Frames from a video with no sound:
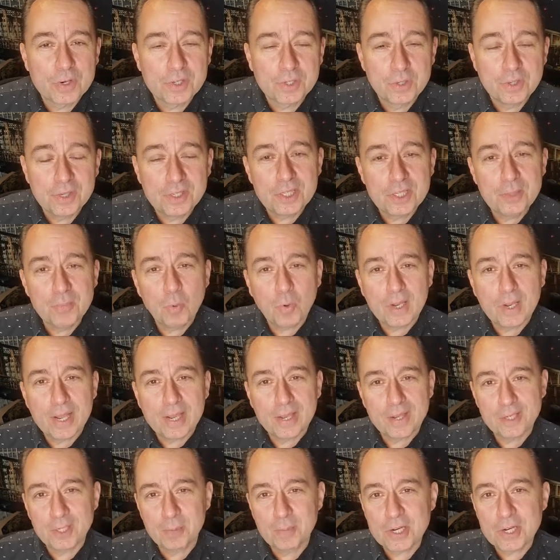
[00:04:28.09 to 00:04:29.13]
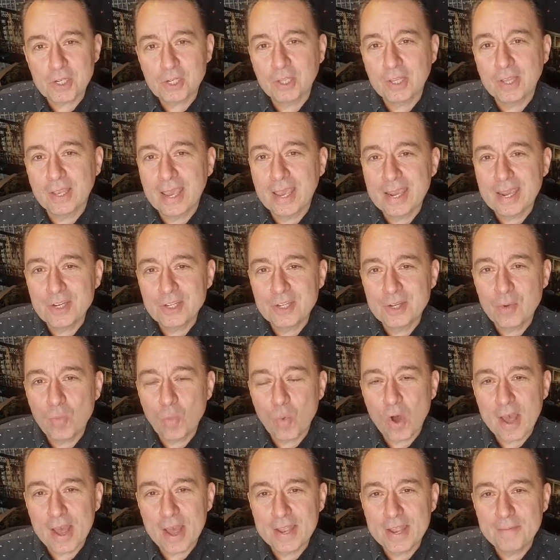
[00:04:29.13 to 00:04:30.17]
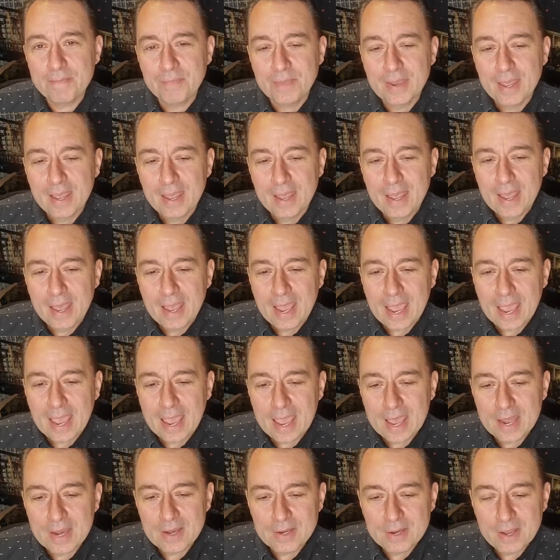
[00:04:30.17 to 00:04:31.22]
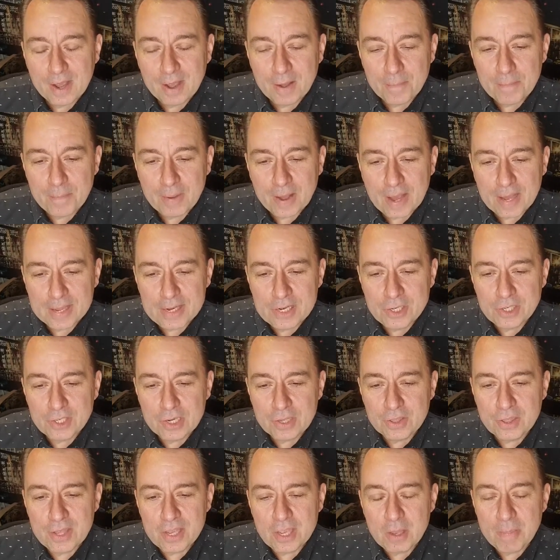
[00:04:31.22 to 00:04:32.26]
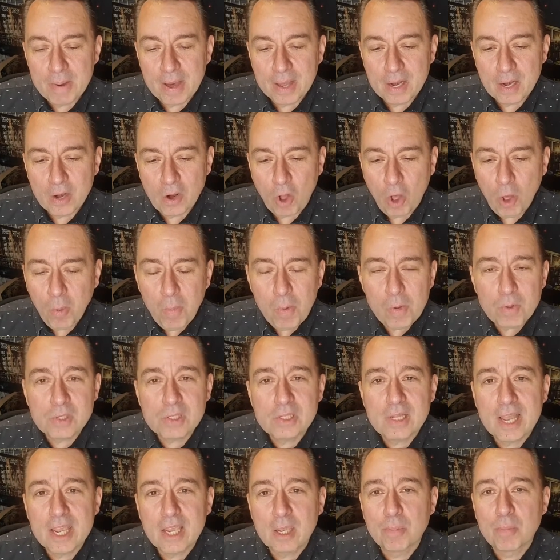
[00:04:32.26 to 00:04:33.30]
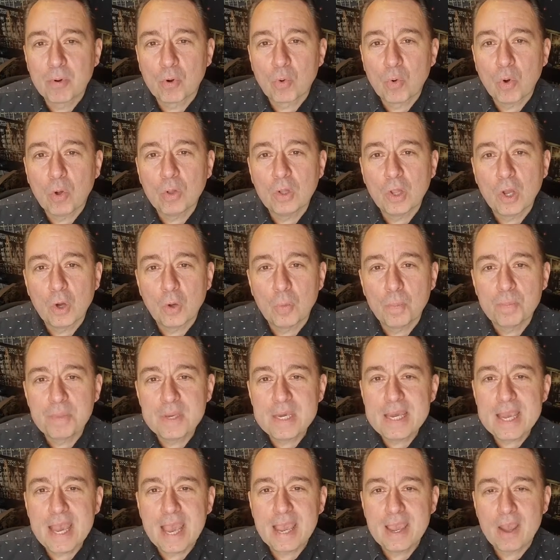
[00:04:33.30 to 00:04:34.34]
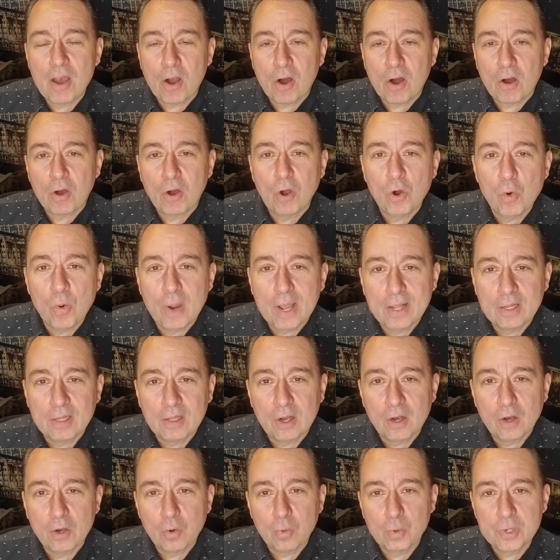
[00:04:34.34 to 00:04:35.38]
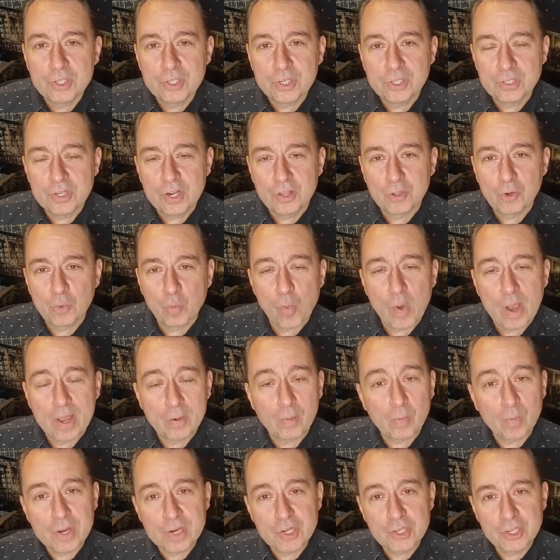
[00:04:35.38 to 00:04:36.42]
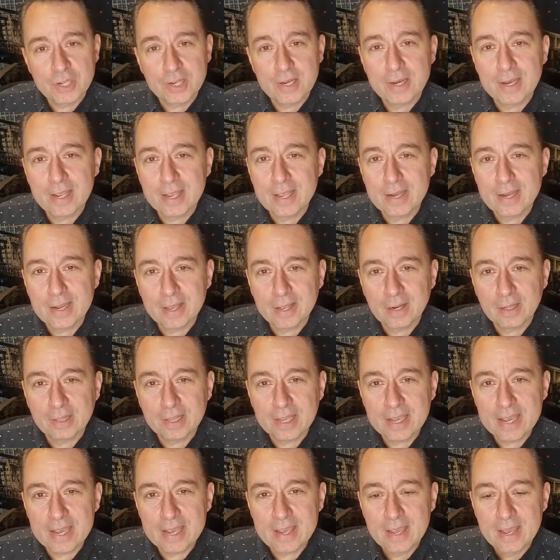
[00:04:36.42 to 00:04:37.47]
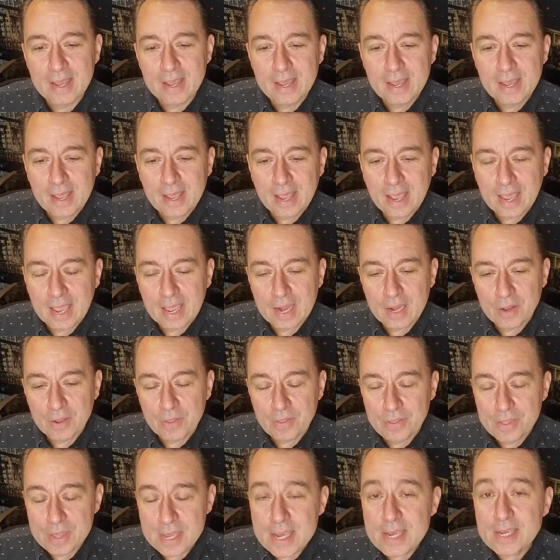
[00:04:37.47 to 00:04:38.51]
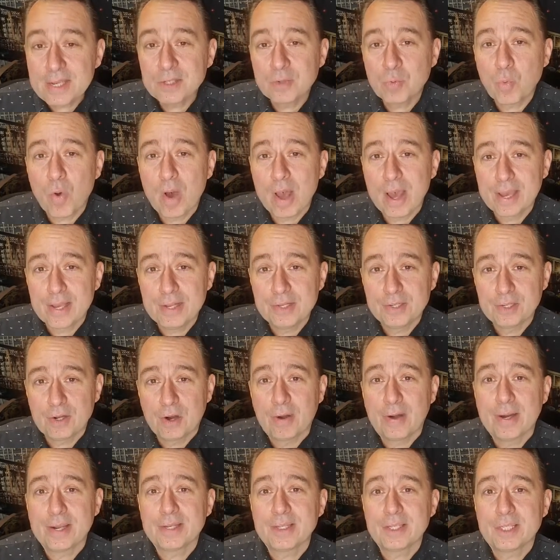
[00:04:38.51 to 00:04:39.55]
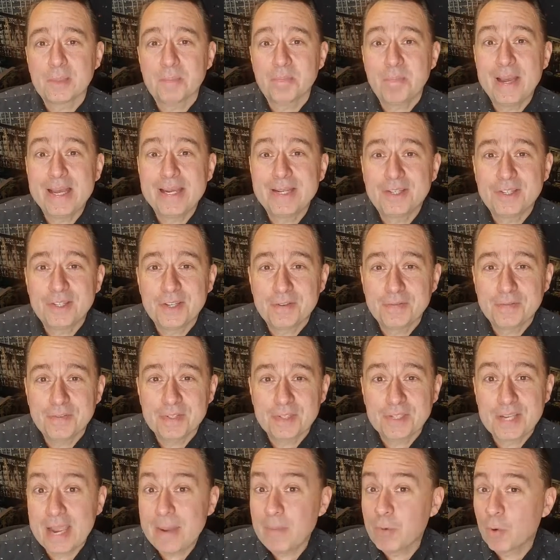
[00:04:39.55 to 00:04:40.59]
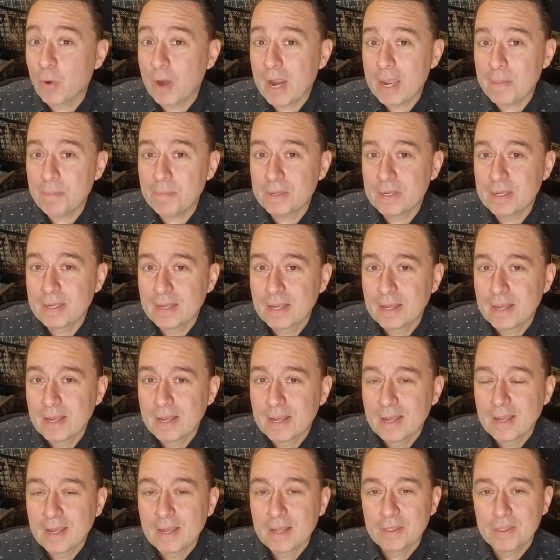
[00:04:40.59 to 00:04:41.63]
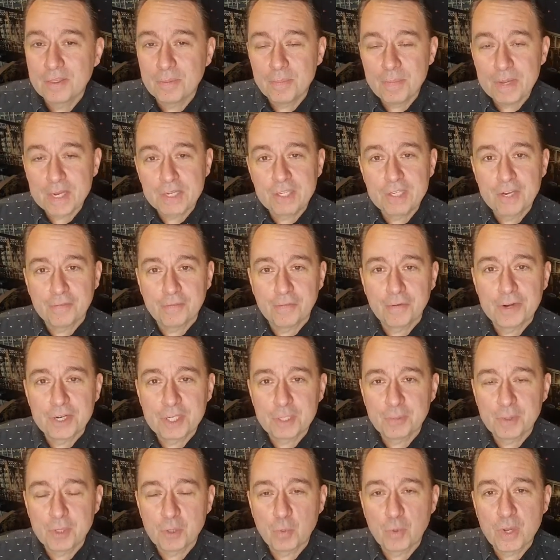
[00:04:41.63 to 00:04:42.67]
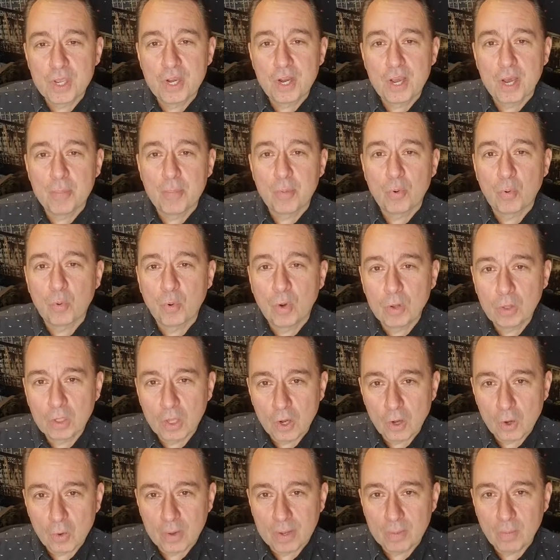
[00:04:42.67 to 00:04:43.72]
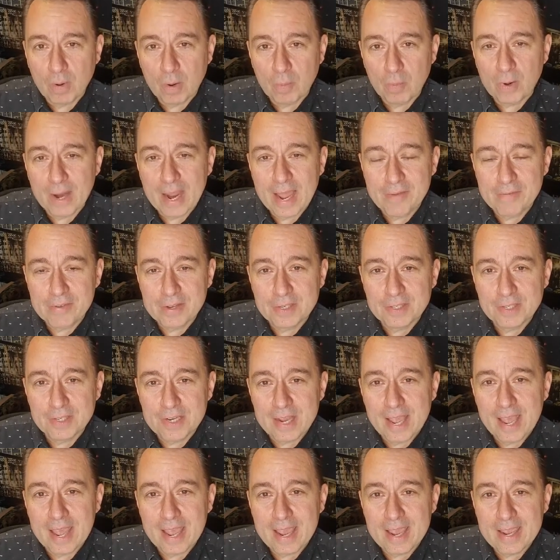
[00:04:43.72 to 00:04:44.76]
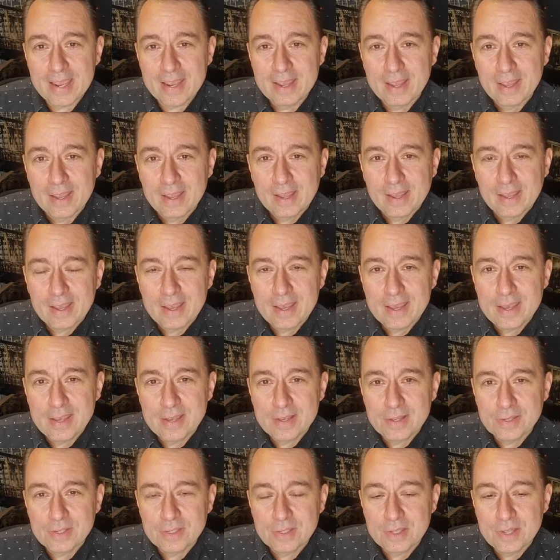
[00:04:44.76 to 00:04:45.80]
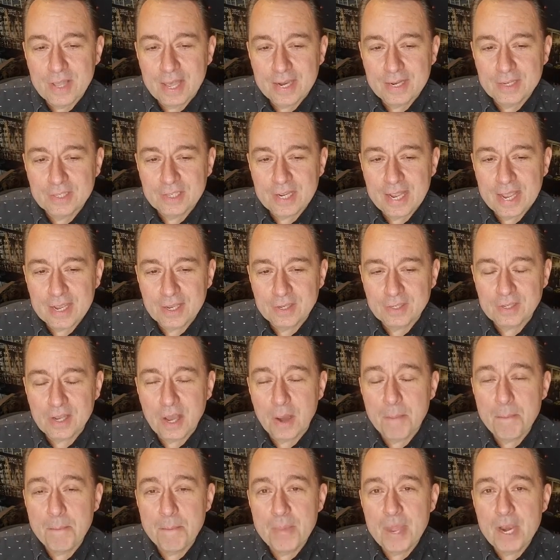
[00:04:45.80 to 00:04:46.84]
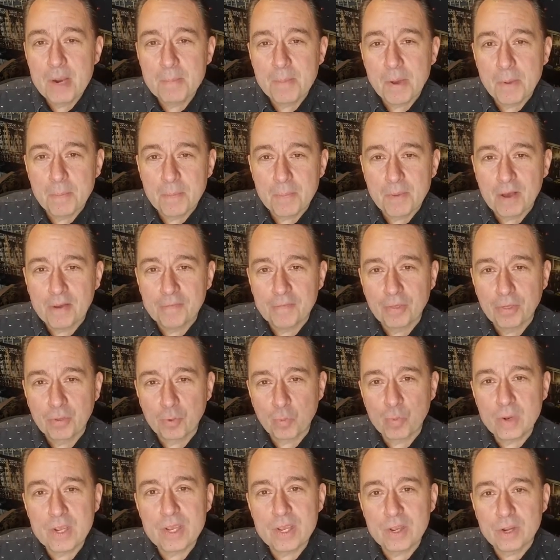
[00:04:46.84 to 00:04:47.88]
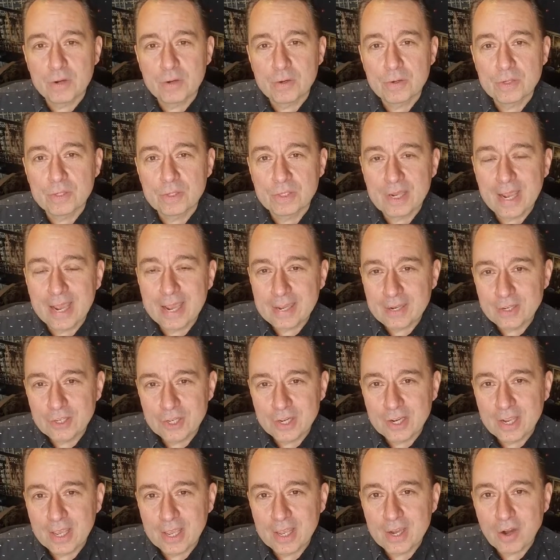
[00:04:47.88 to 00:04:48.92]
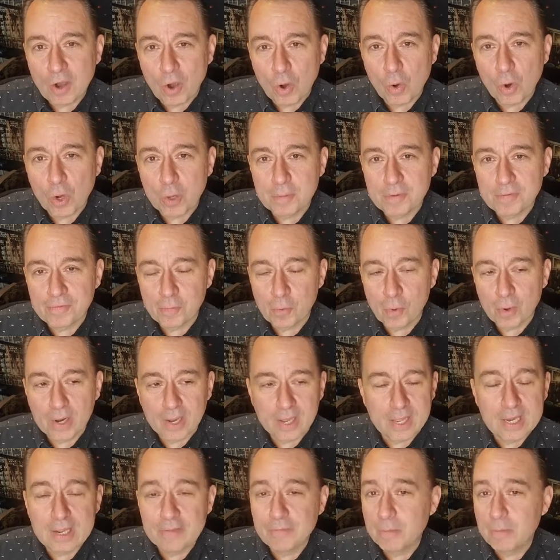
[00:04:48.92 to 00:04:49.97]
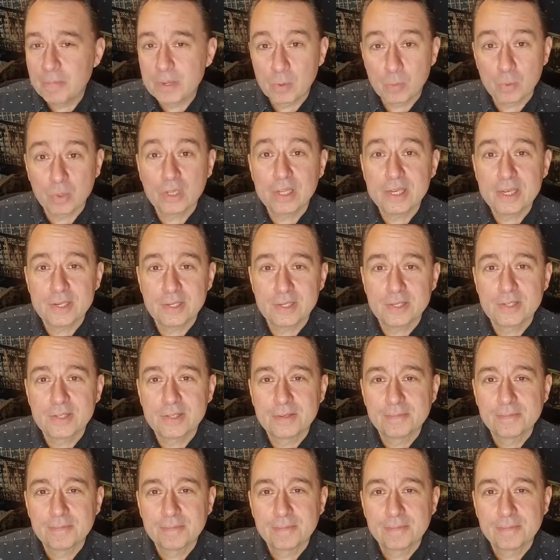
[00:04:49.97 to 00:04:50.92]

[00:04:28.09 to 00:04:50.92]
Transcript: So this is more like a special occasion wine, and I need you to think about it almost like Barolo, B-A-R-O-L-O, which is another wine region in Italy, and these wines are expensive. Same grape. The big difference between a Barolo and what we're having today is that it takes a minimum of 3 years aging in oak before it can even be released.